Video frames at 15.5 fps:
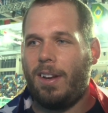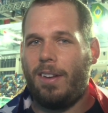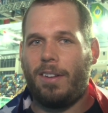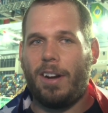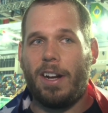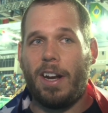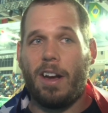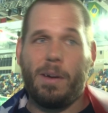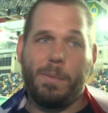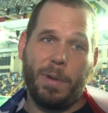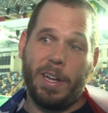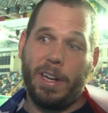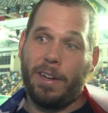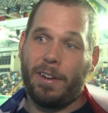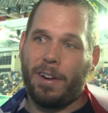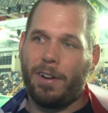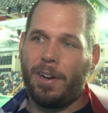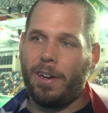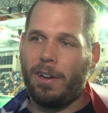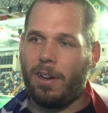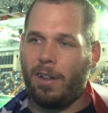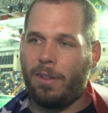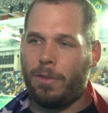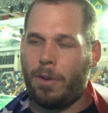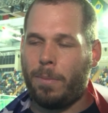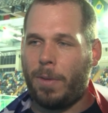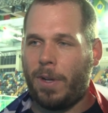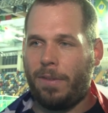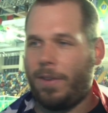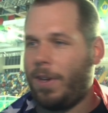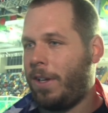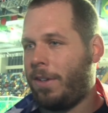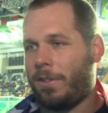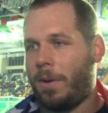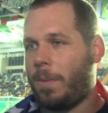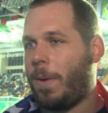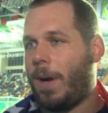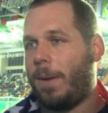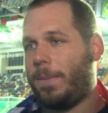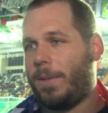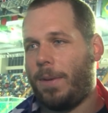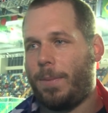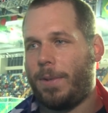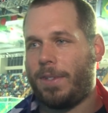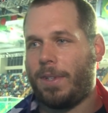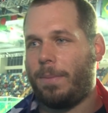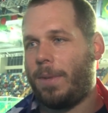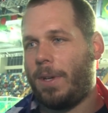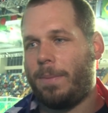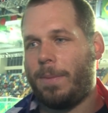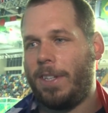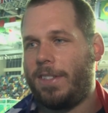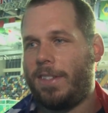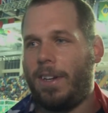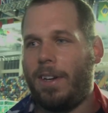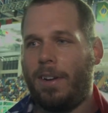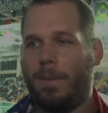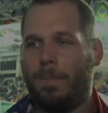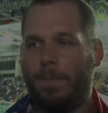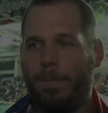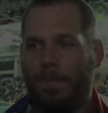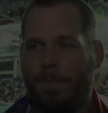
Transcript: Right now, I'm planning on going to all of them, but if an injury pops up or something, I might stay home.